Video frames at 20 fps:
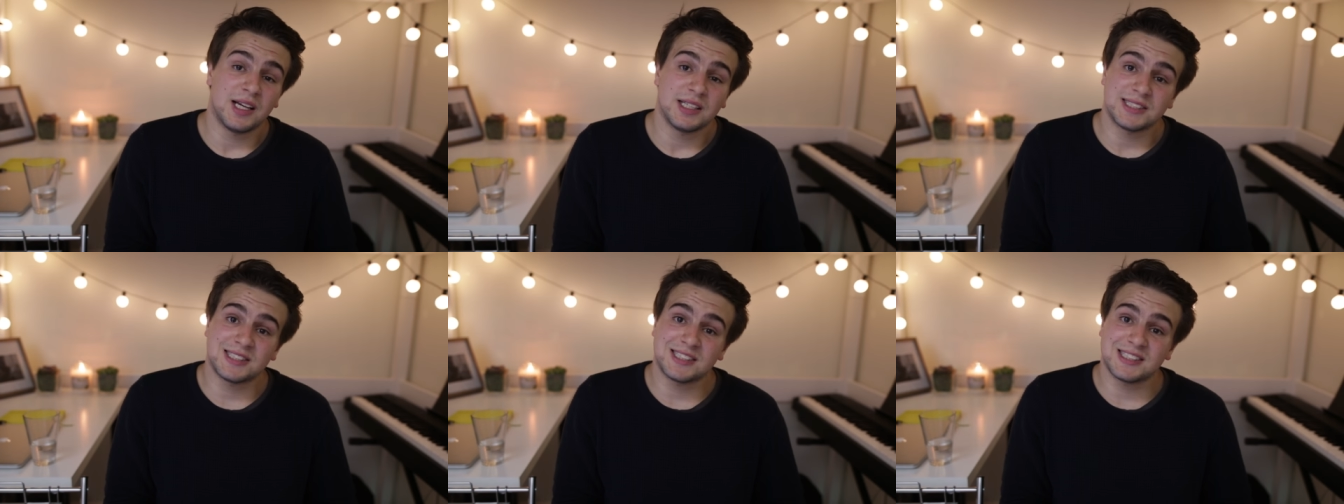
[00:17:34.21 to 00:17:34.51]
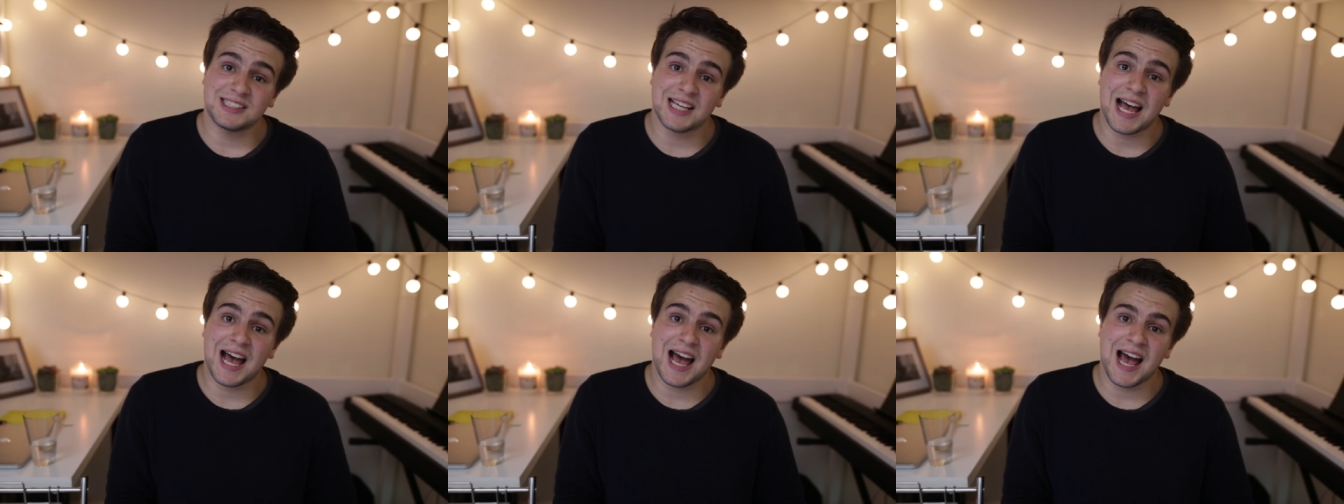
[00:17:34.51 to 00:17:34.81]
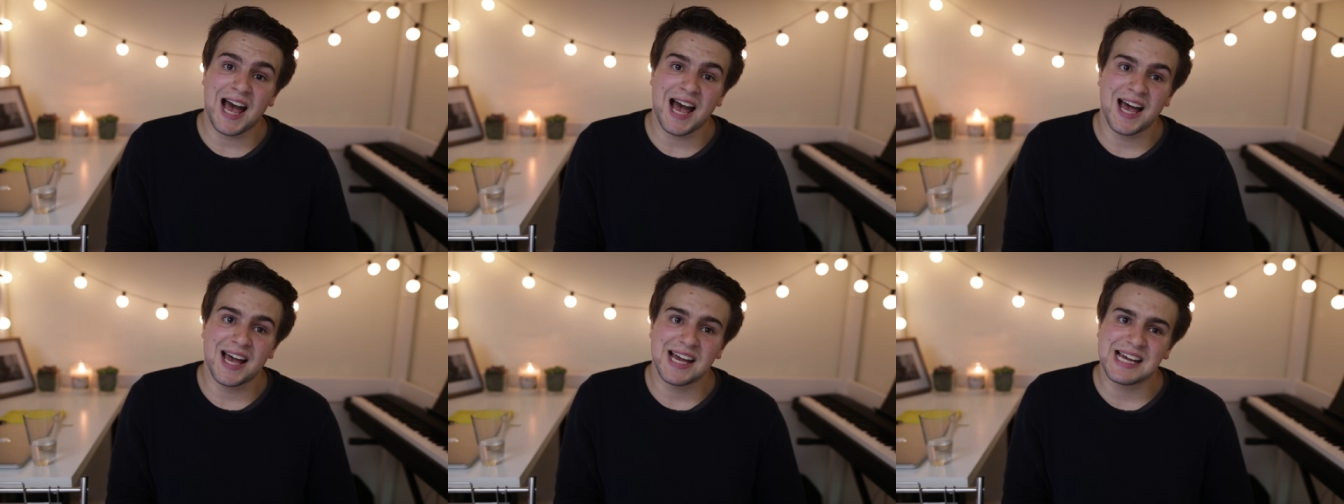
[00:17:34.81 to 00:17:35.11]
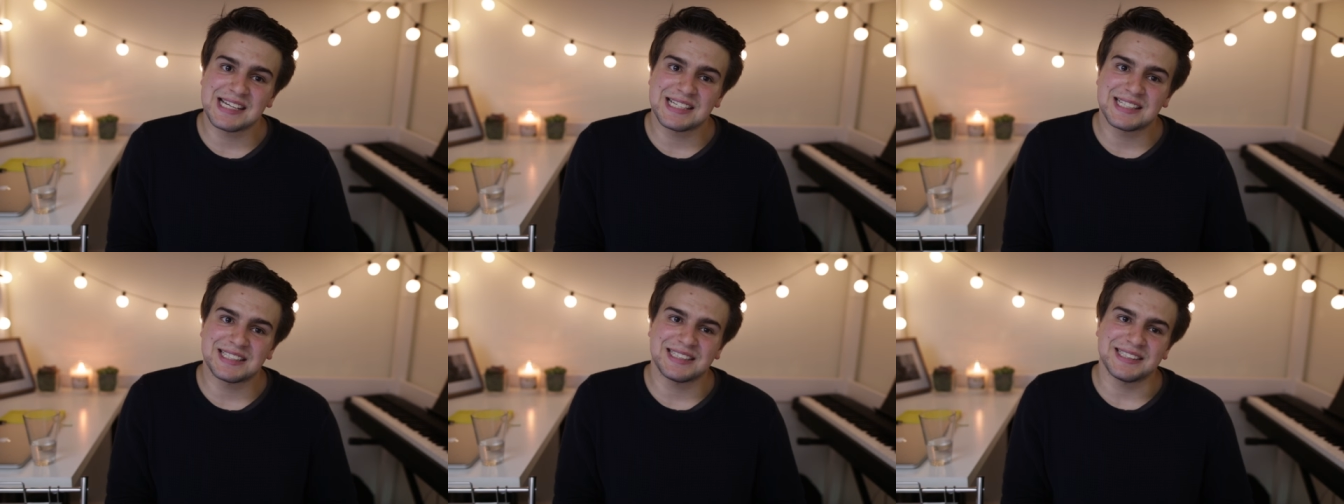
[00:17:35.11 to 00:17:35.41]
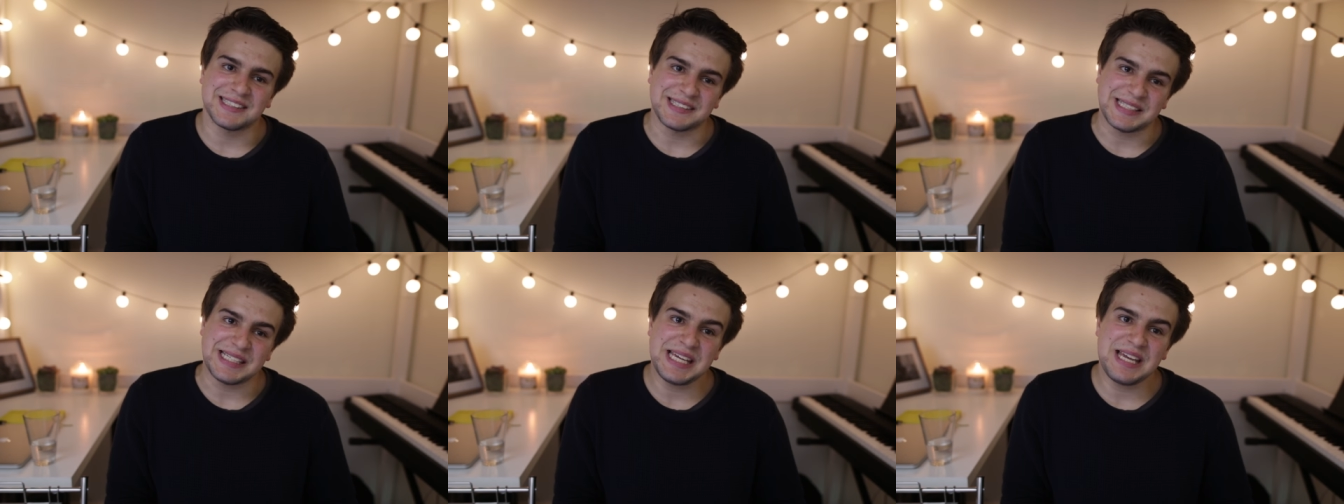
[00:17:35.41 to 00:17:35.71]
sad,
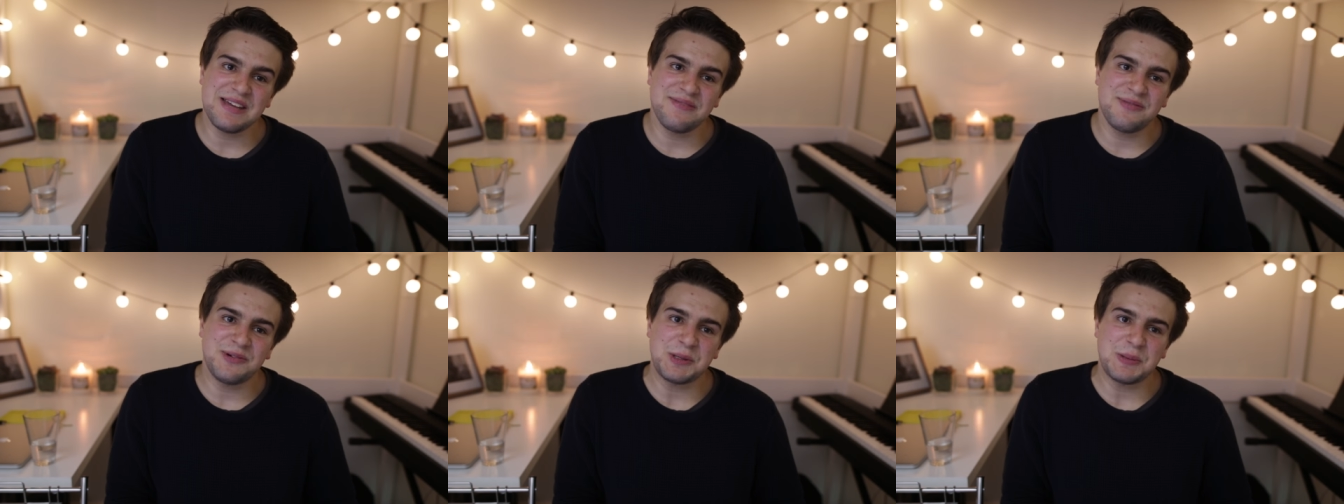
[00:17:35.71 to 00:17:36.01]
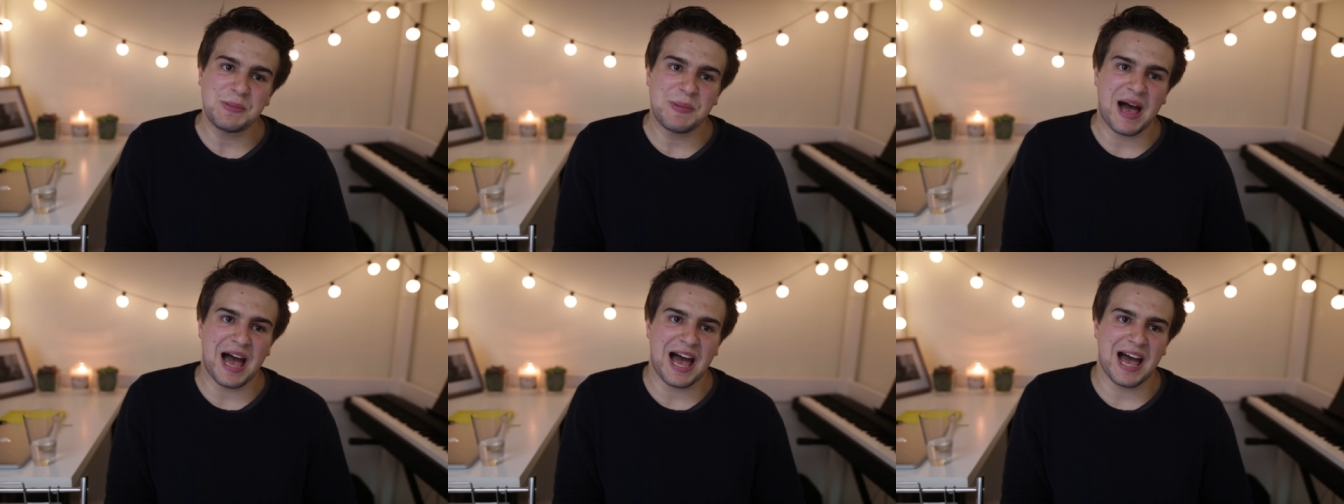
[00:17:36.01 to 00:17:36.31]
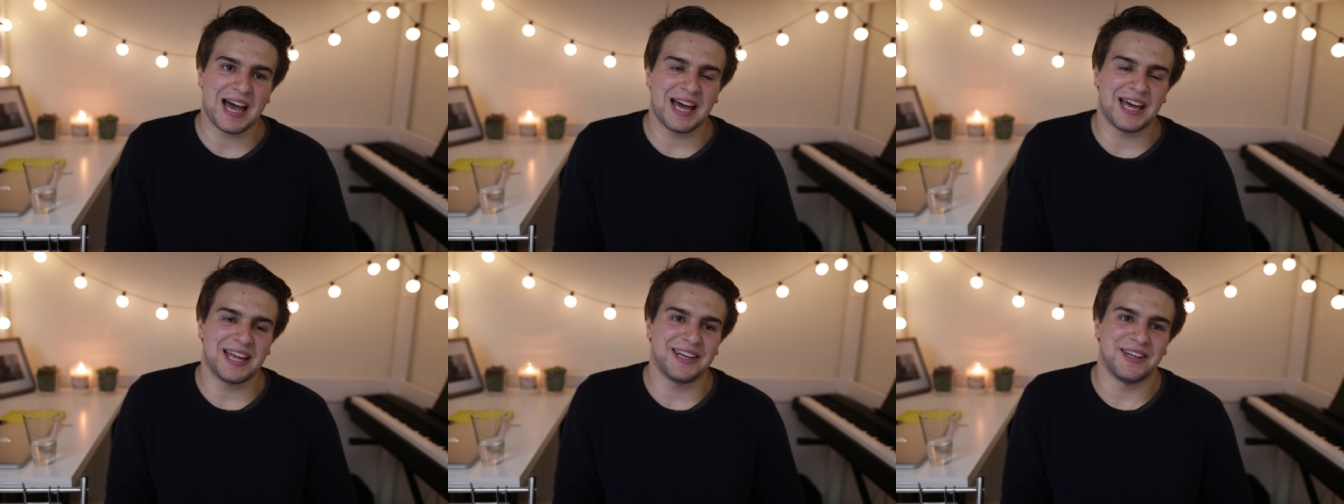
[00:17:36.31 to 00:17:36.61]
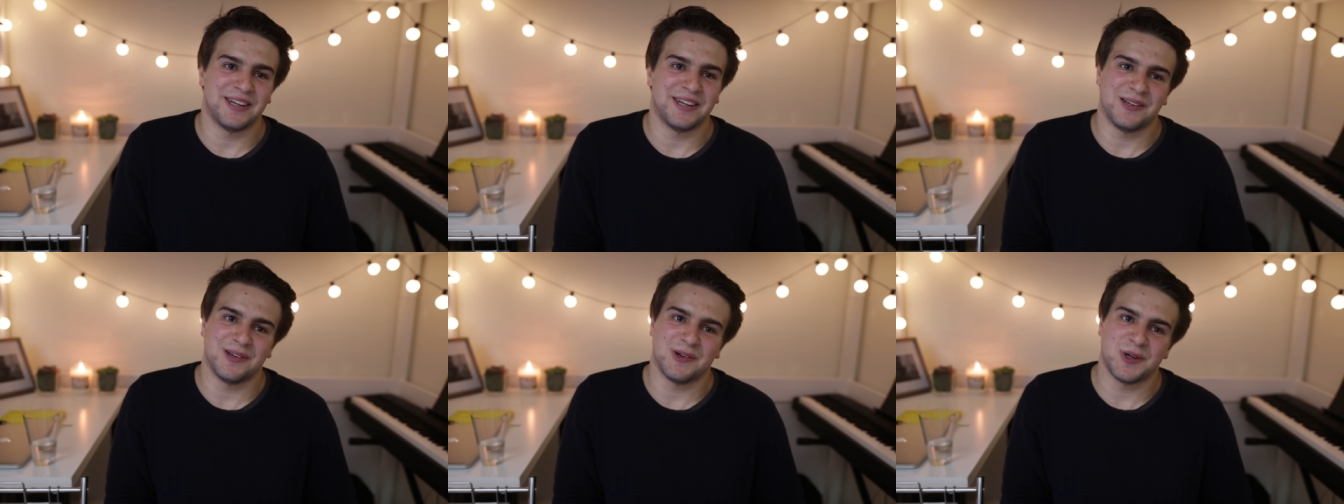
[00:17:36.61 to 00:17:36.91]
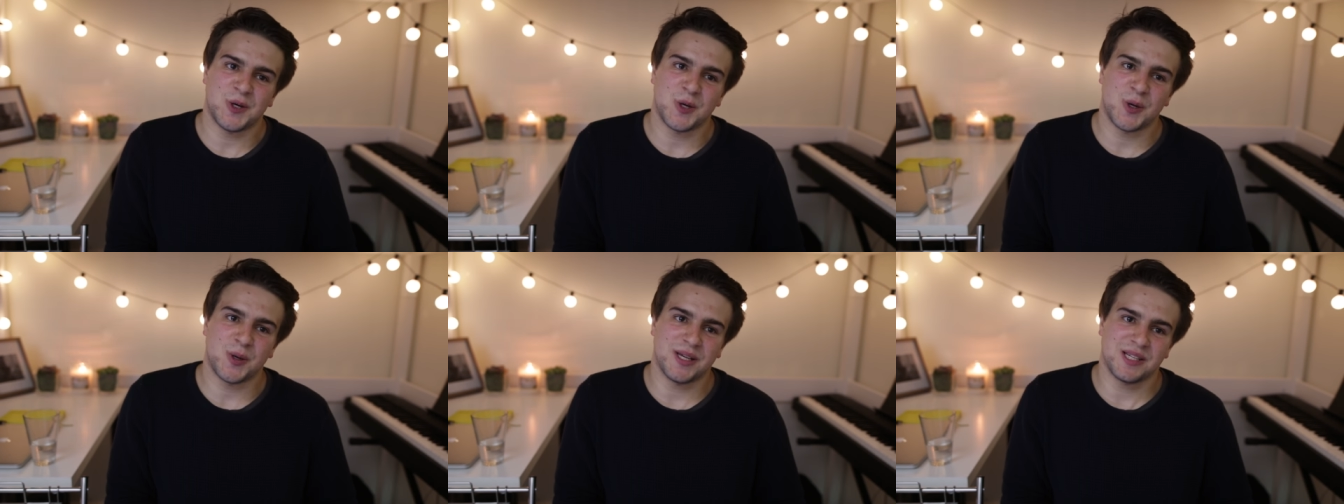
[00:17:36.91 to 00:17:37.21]
evil man
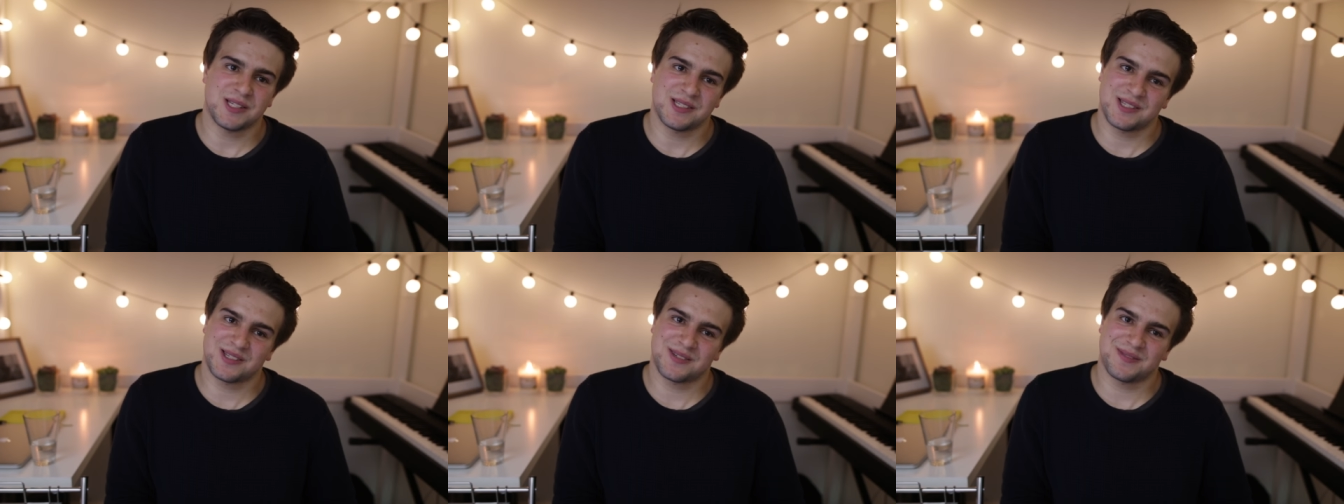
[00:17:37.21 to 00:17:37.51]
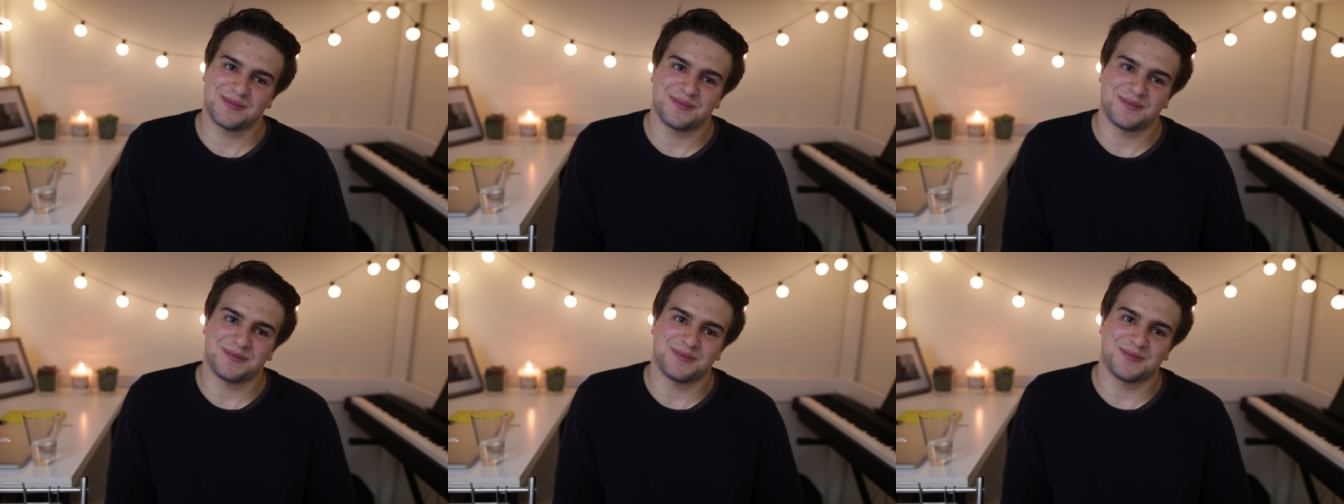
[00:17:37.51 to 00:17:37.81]
who is